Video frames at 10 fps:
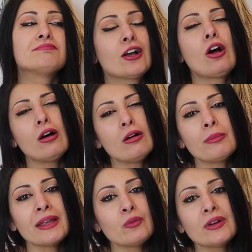
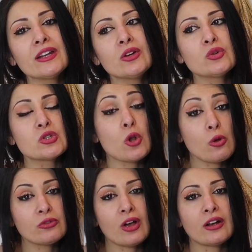calming videos,
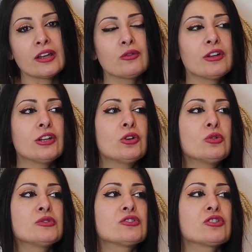no talking
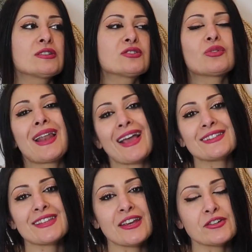videos, just
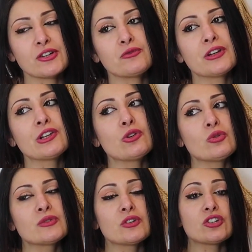relaxation
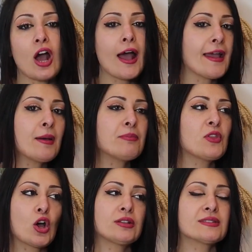videos, which I am
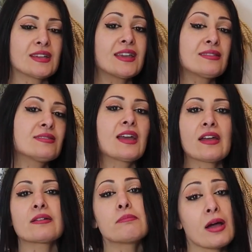not in
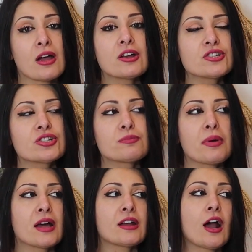there much,
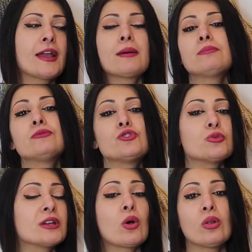but I am
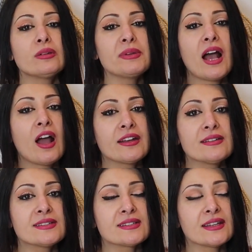doing all the behind
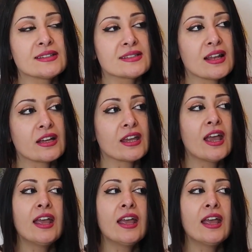the scenes like